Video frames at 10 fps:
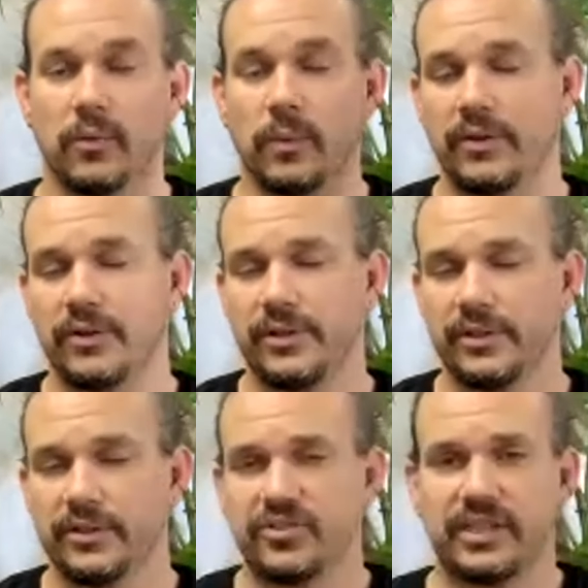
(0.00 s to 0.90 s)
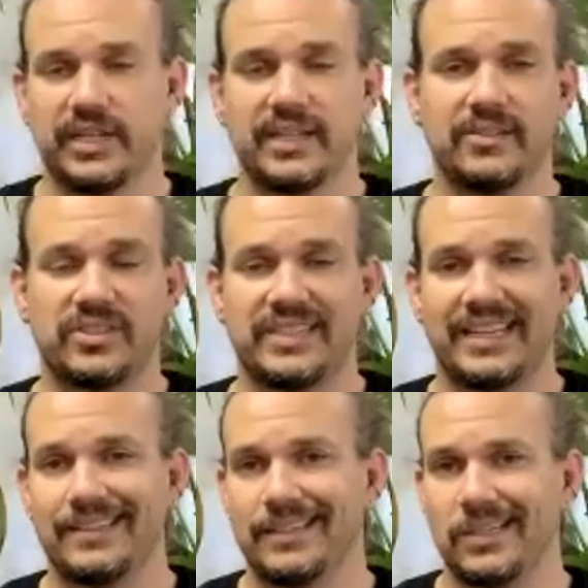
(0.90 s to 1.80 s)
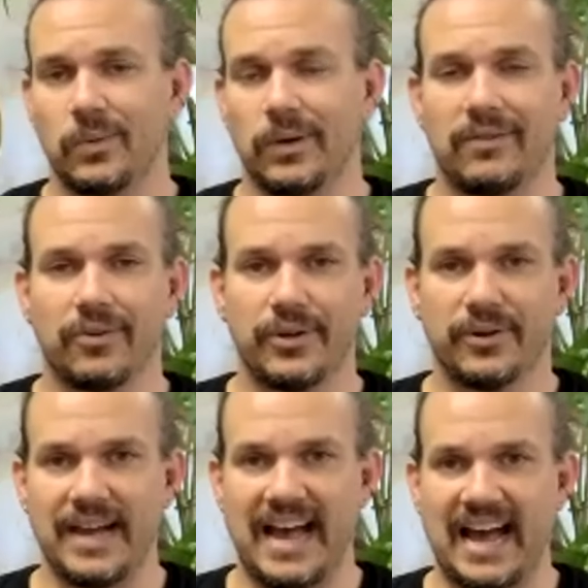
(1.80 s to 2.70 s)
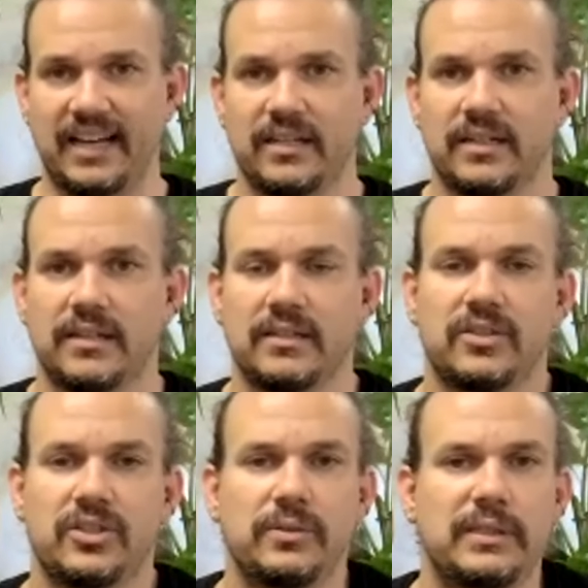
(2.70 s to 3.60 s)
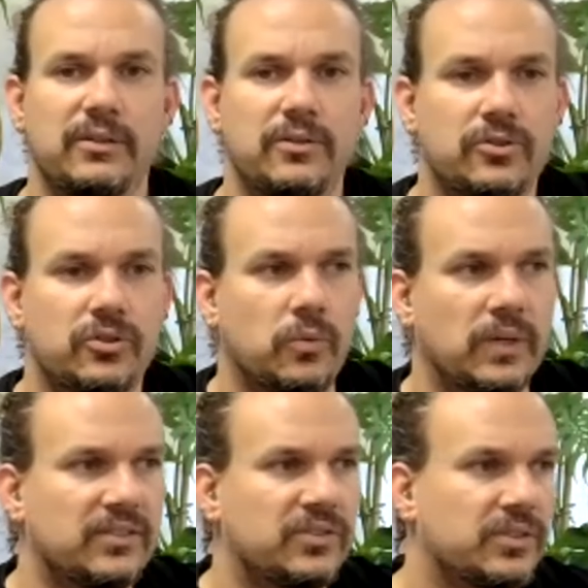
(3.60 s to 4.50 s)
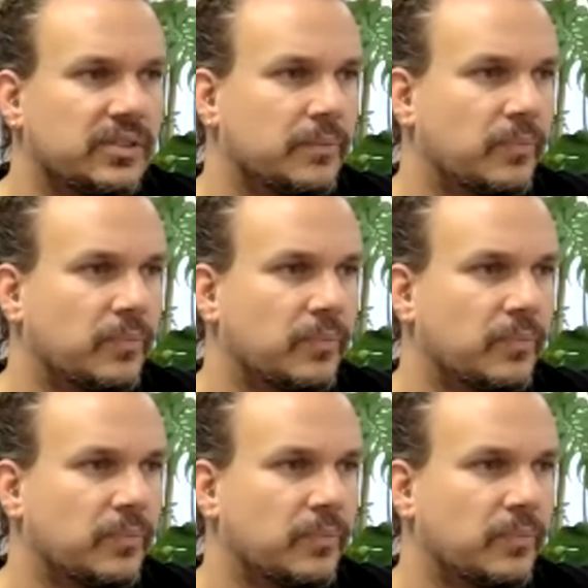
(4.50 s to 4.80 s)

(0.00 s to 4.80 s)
whether you're sitting, standing, wherever you're at, do a little twist.